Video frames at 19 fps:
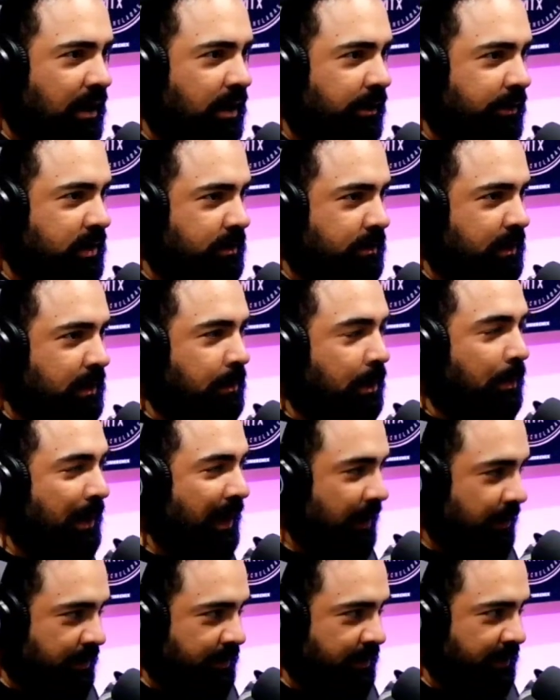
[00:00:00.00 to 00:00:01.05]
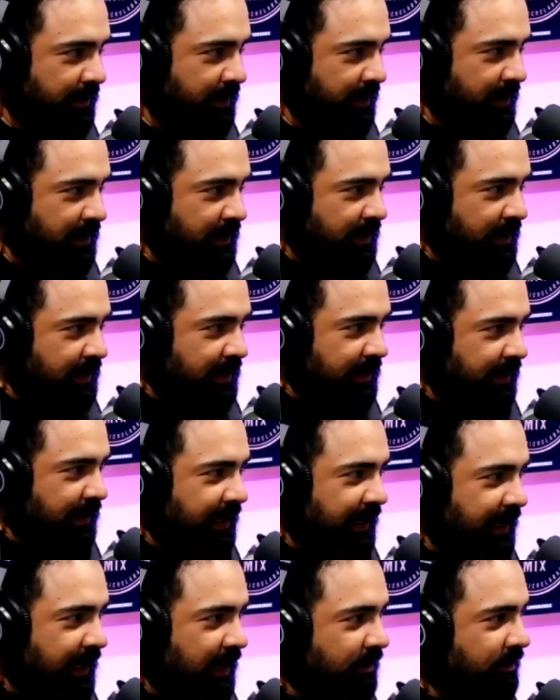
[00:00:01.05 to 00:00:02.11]
I'll always be prepared.
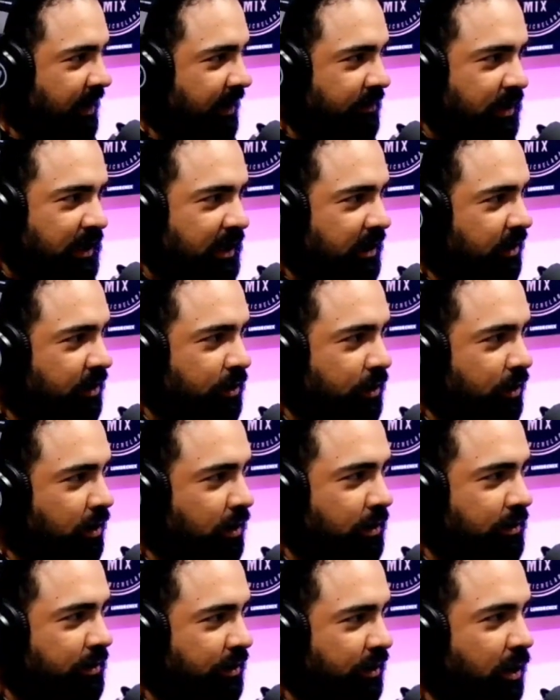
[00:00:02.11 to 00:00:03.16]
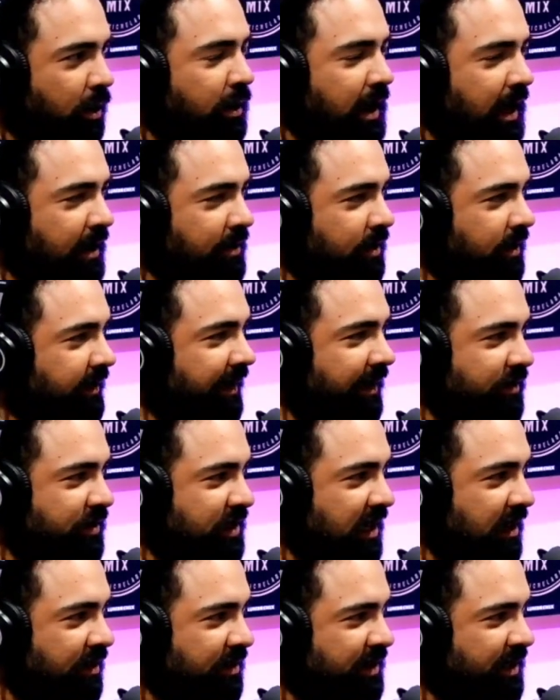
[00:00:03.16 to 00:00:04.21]
Like, I'll never let a girl go down there if I haven't
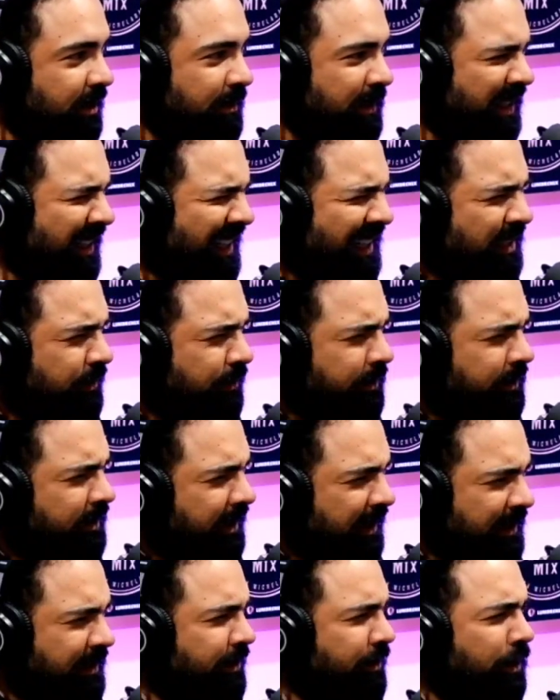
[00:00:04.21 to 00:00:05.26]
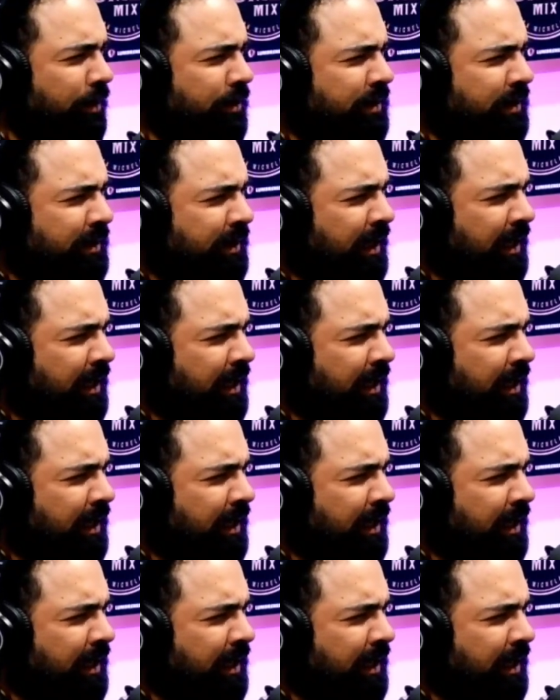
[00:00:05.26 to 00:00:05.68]
showered or something. Like, it's gross.